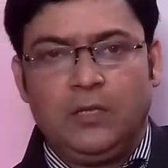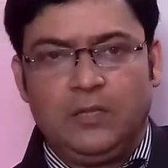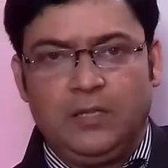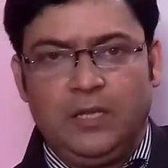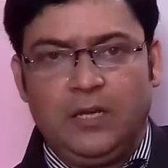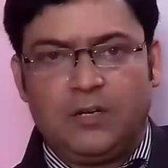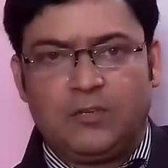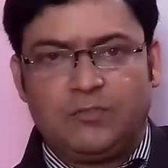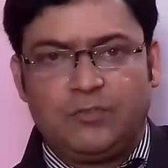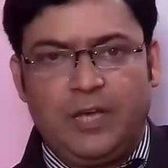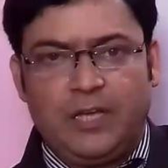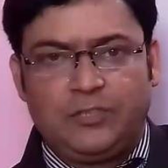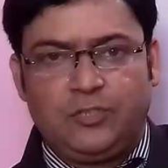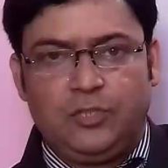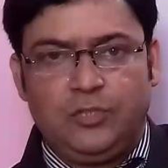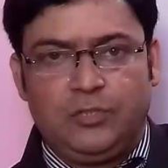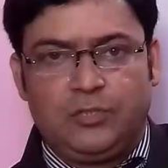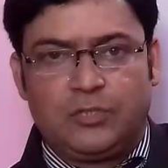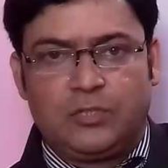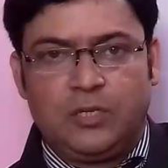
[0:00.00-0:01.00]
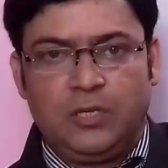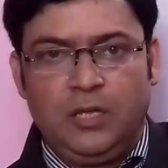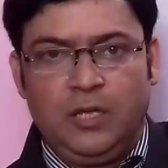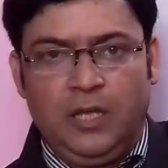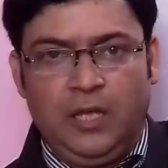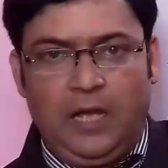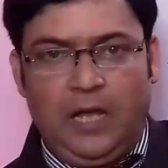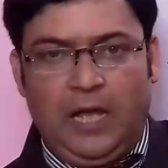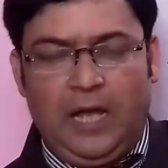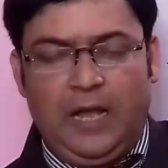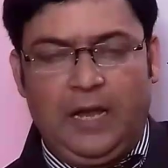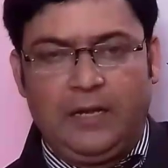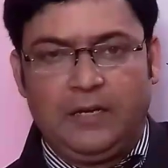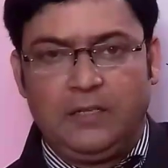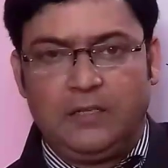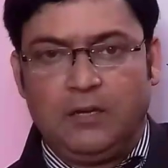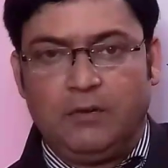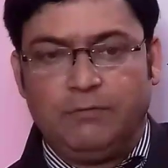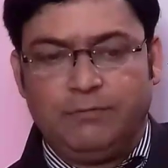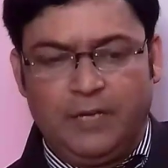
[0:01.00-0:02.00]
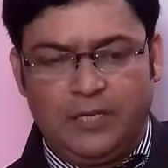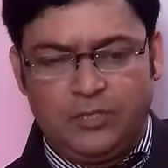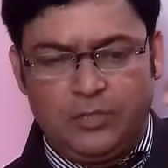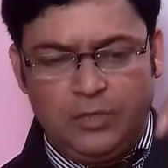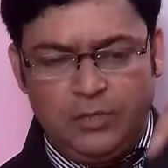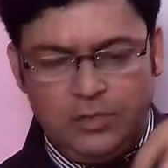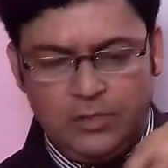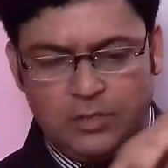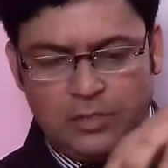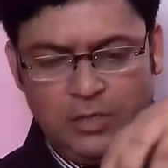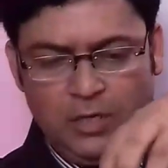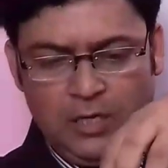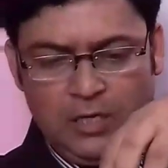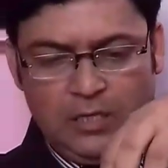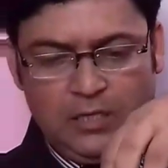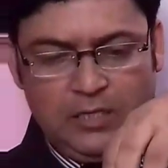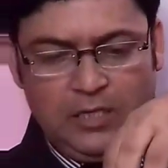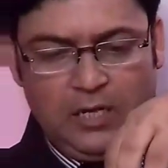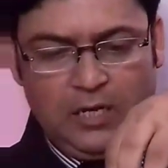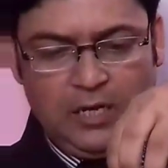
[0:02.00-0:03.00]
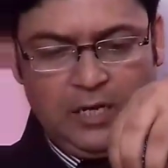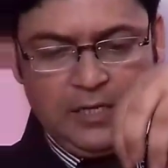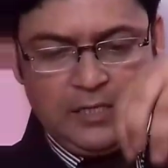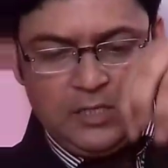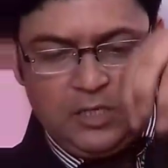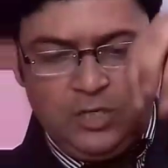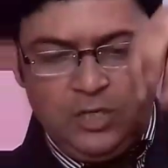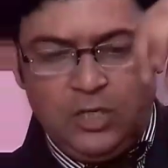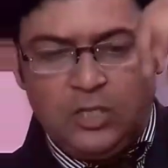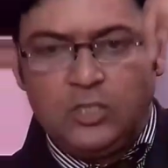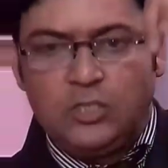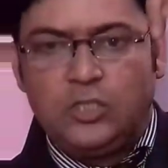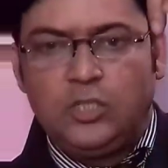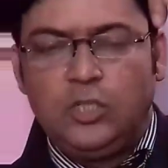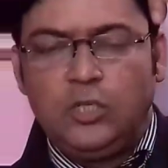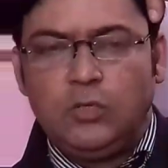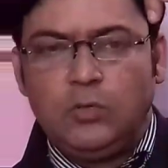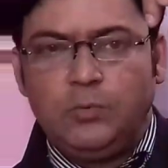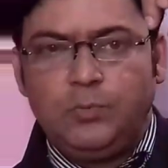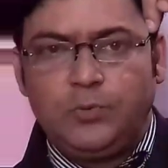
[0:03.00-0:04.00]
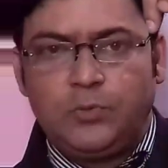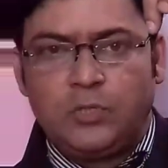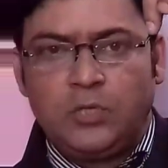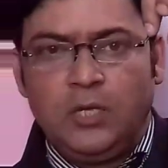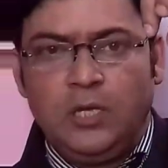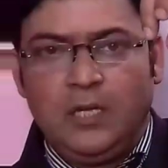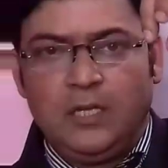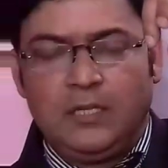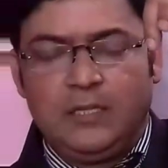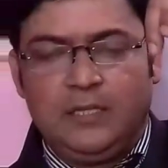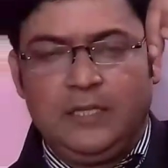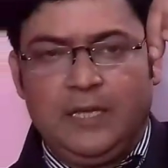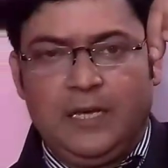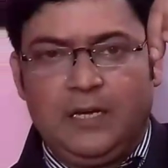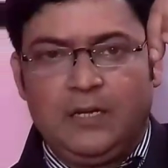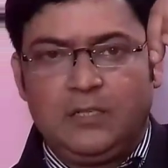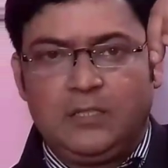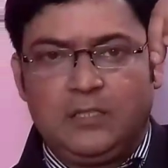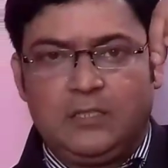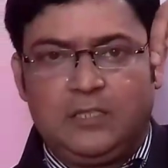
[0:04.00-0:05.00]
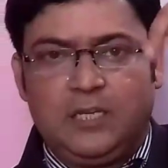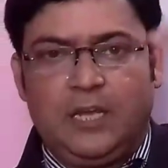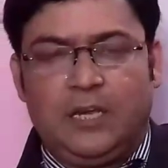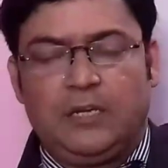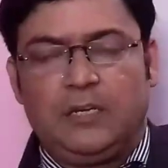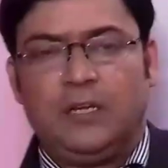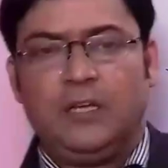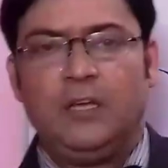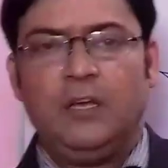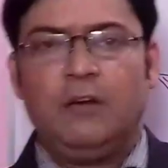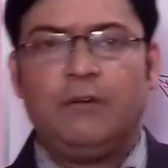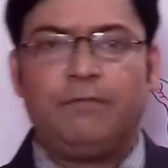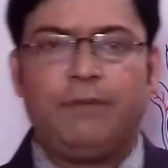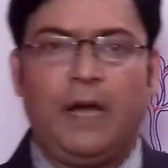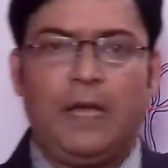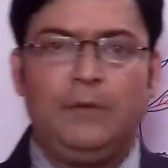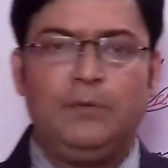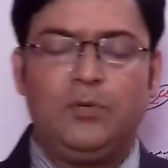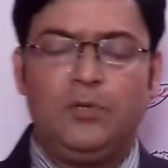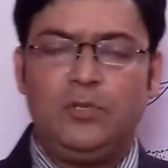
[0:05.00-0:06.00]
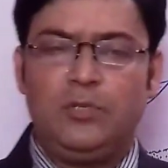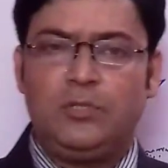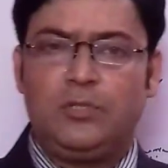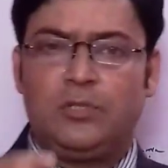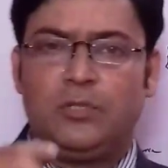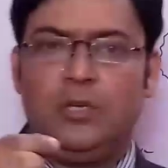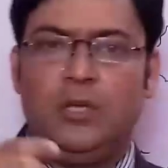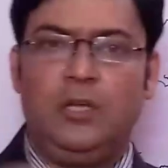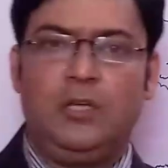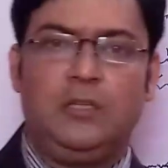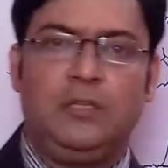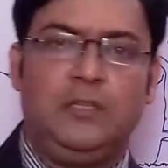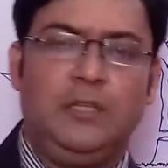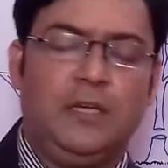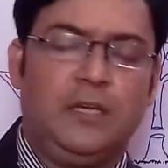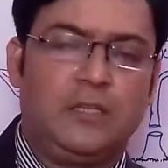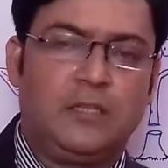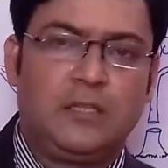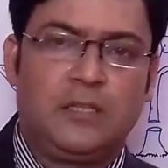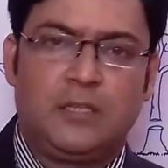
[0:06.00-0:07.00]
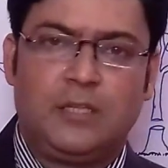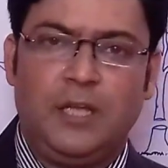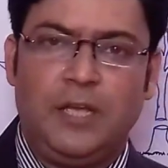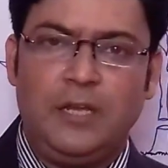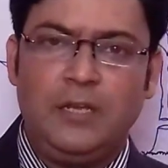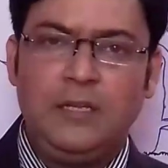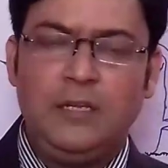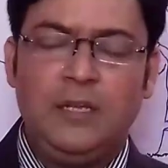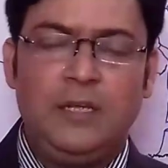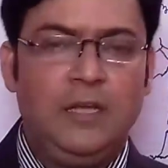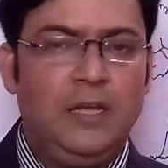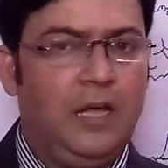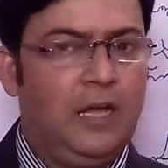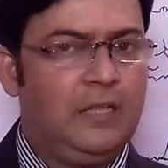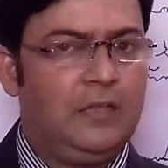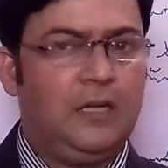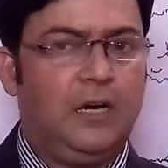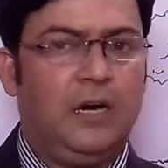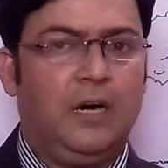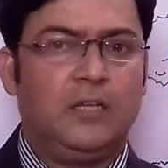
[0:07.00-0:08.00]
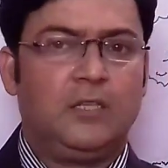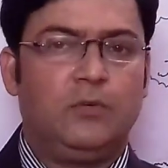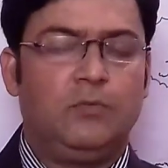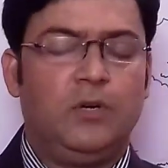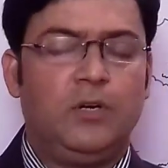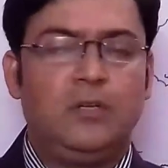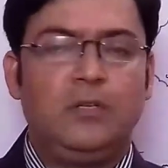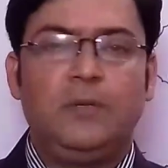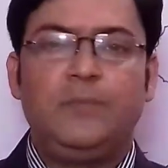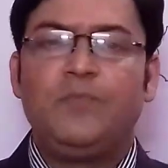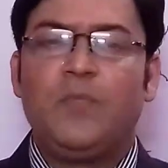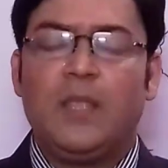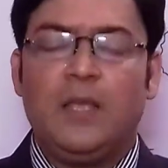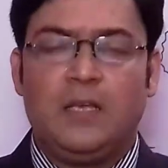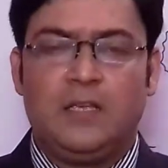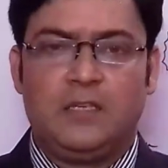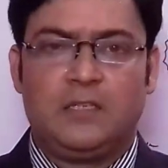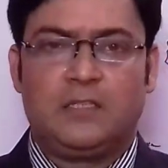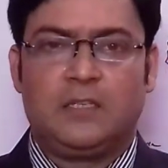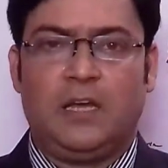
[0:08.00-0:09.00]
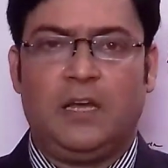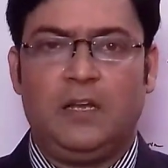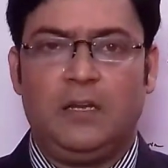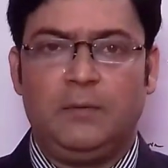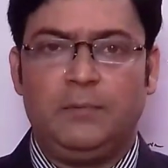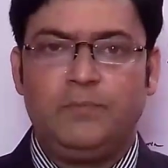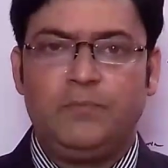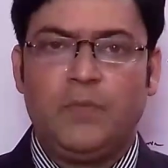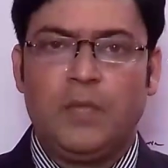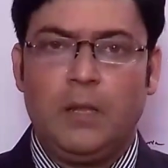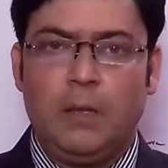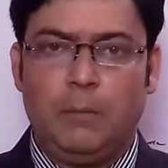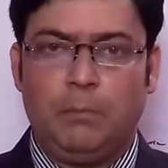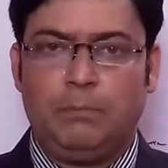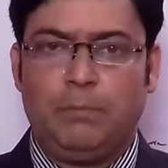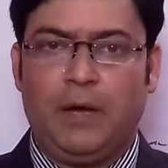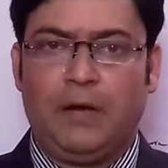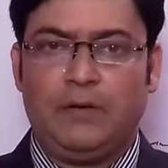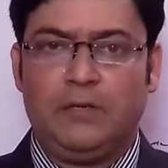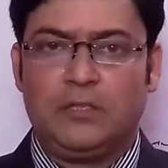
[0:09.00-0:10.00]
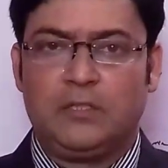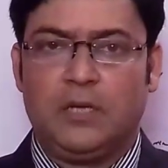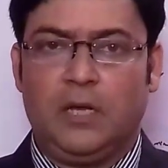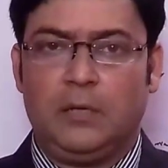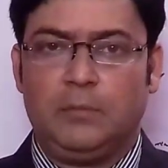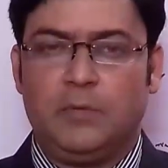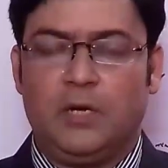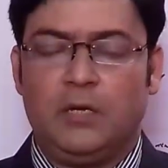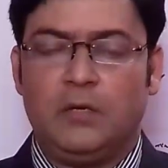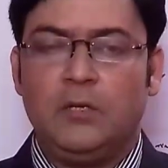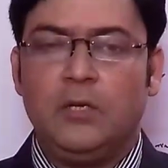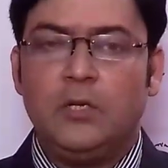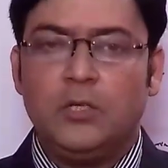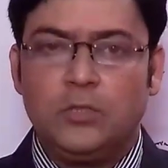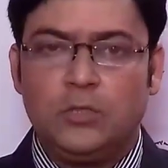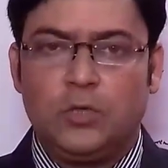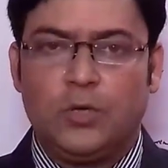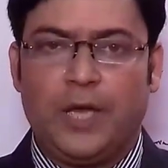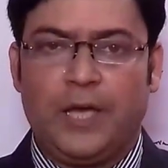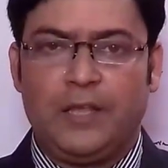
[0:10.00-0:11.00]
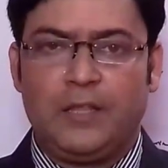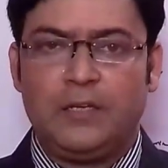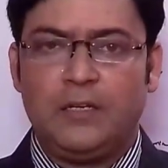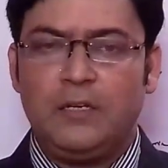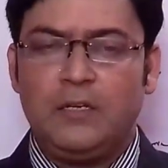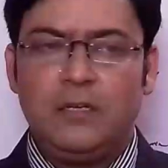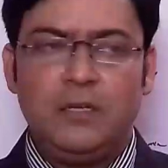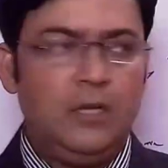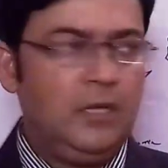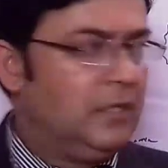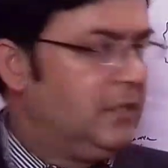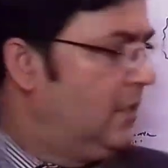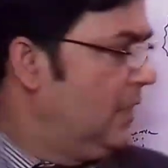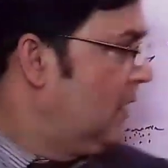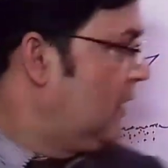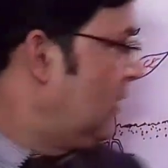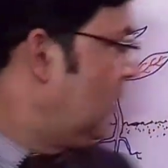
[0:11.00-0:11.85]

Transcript: They are tracheids. And the vessels, they are like tubes, they are dead. Fibers, they are thin, and the other one, xylem parenchyma. Together, they